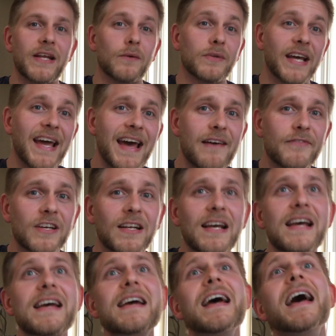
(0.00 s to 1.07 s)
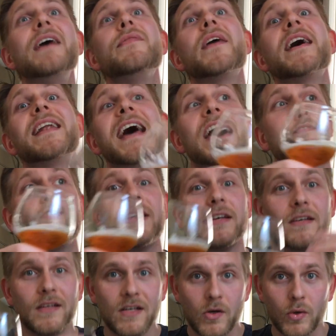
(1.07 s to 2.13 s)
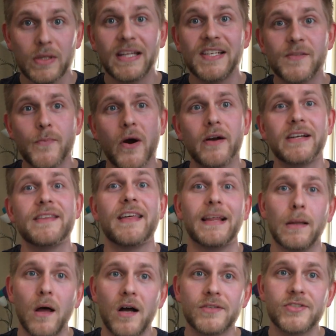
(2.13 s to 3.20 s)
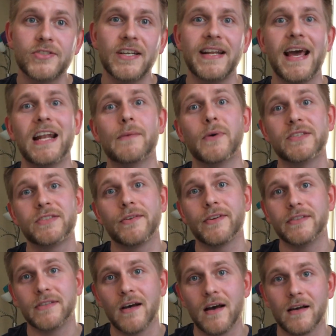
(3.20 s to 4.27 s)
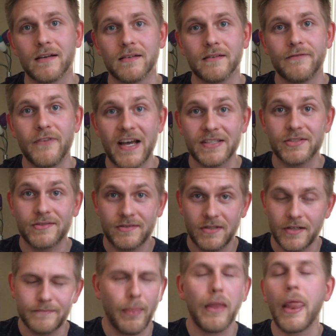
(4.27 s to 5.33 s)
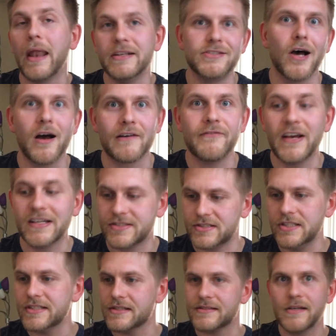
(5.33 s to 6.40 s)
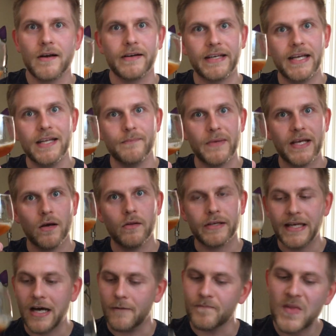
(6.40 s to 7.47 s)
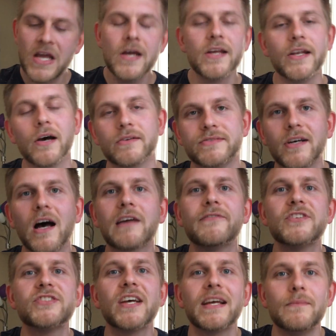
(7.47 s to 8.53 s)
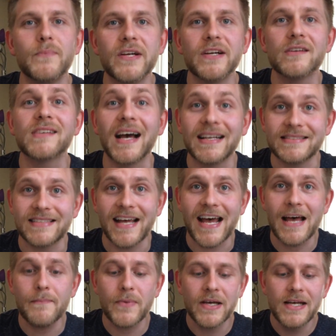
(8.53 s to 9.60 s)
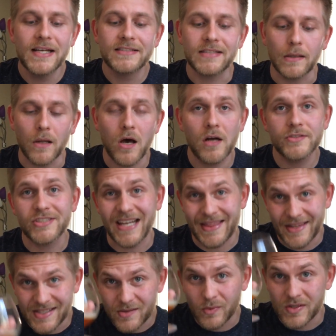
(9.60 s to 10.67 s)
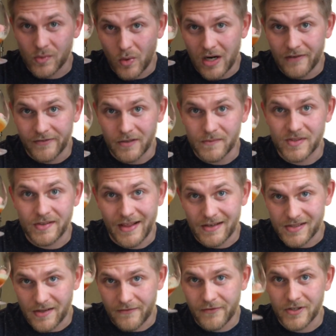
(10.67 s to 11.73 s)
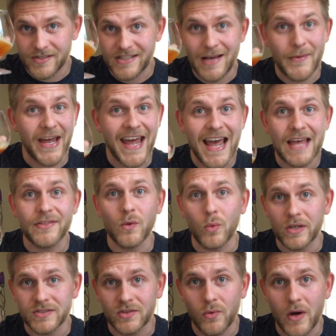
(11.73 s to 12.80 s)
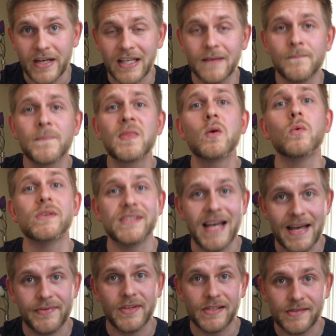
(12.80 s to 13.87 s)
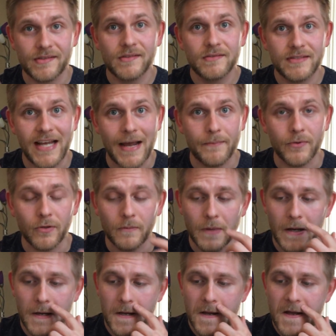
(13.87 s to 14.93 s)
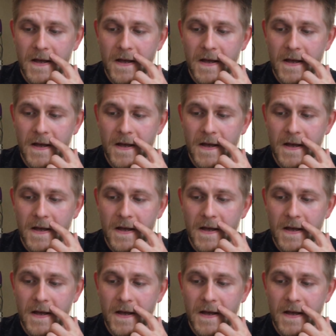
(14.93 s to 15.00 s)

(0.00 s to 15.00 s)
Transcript: been able to have it. And then at the release party, they launched it and had a bunch of their Dogfish, Jesus, already hitting me. Holy cow. No, Dogfish had beers on tap to launch, and this was one of them. So that was the first time I had the 120 was at this tap room.